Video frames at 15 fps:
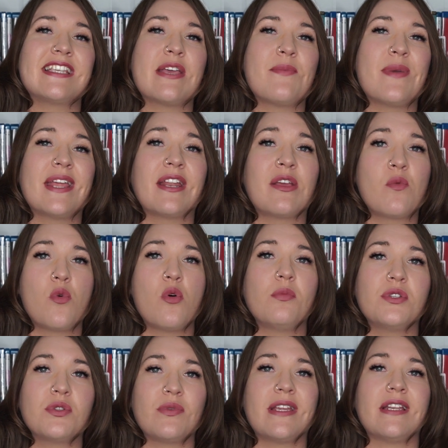him in a war
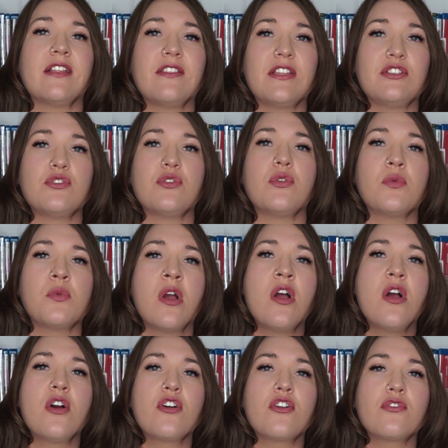between the two
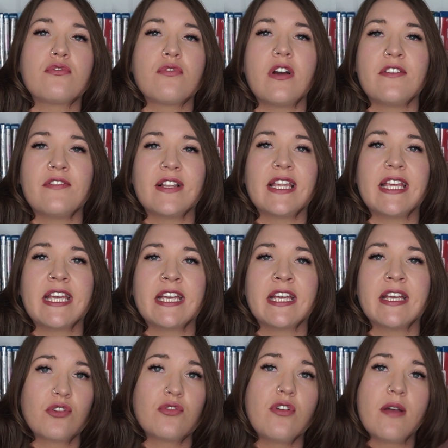
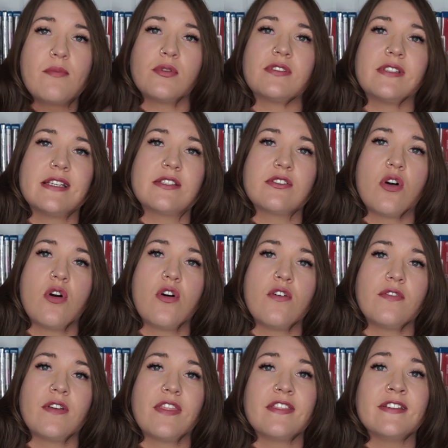rivaling crime bosses
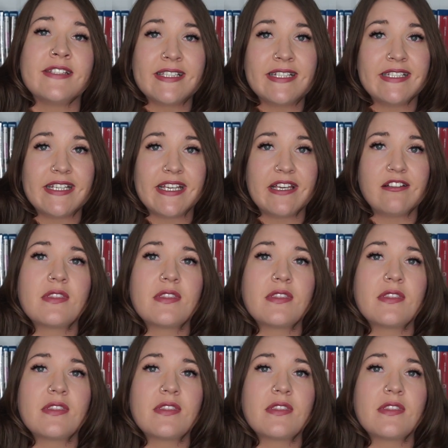of the city.